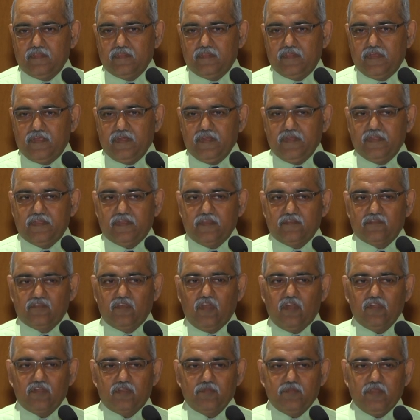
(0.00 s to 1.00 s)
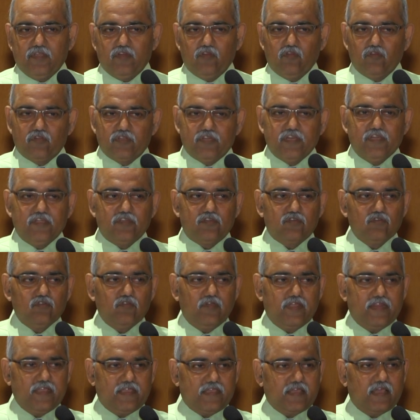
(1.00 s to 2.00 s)
Then it has got to be looked
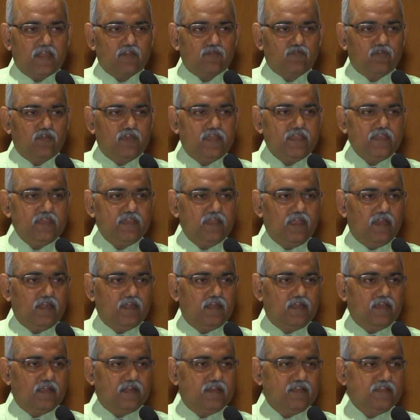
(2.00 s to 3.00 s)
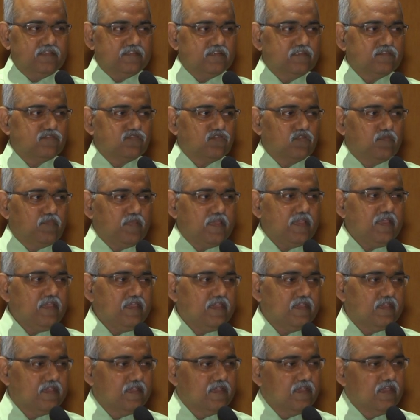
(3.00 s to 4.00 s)
into very carefully, and the reason should
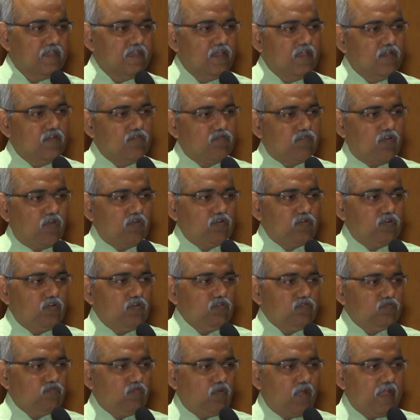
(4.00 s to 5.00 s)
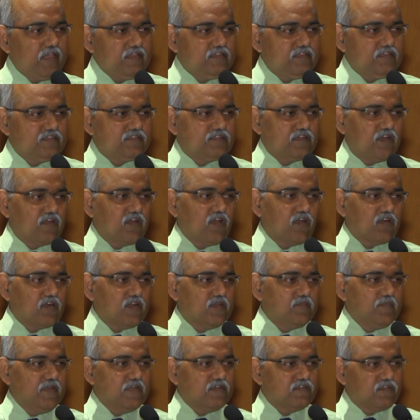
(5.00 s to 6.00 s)
be found out why this ad hoc
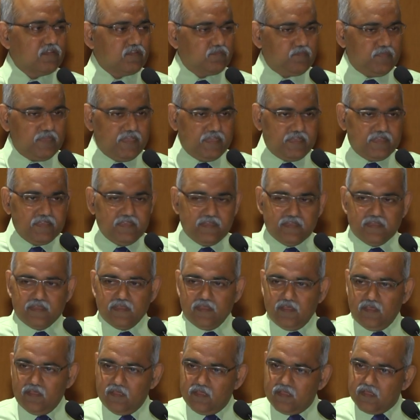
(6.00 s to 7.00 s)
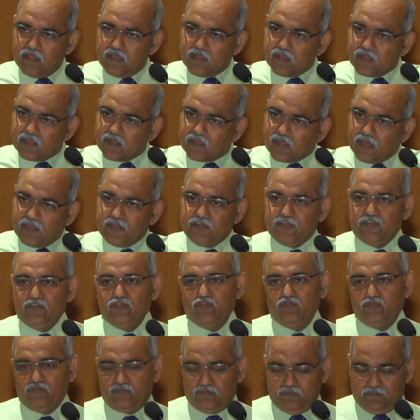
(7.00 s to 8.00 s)
limit is being
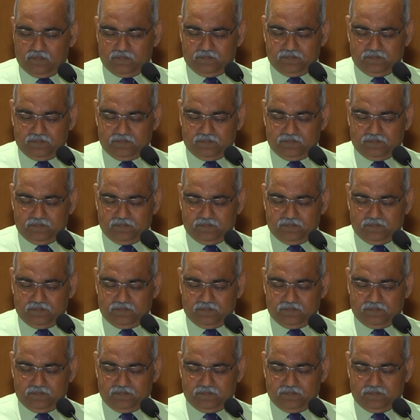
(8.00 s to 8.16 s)
continued.